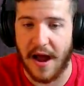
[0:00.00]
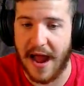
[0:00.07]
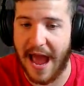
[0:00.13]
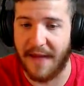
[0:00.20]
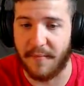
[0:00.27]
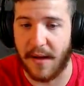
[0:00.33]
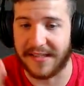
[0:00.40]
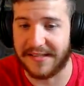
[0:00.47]
I
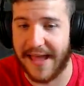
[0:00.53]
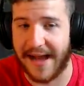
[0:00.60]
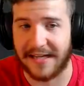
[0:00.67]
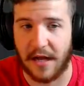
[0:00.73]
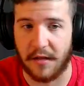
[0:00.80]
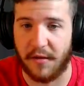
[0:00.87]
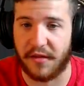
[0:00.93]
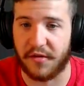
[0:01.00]
have my stacks
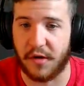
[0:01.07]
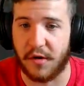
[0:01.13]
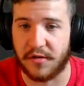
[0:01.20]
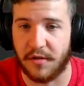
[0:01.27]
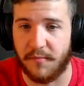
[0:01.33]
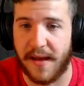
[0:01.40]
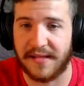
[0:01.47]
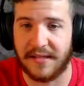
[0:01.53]
all the way through.
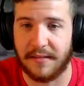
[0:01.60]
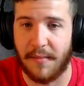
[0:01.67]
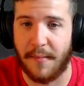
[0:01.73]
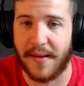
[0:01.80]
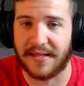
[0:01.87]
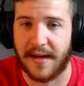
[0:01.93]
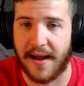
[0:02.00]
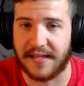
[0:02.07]
So basically, my
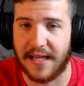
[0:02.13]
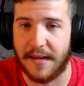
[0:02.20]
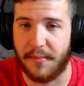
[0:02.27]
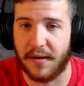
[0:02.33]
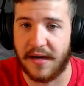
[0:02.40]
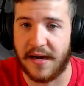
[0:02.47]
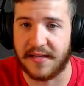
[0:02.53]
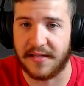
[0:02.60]
basic attacks hit
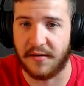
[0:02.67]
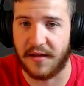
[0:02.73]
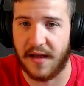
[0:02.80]
pretty decent,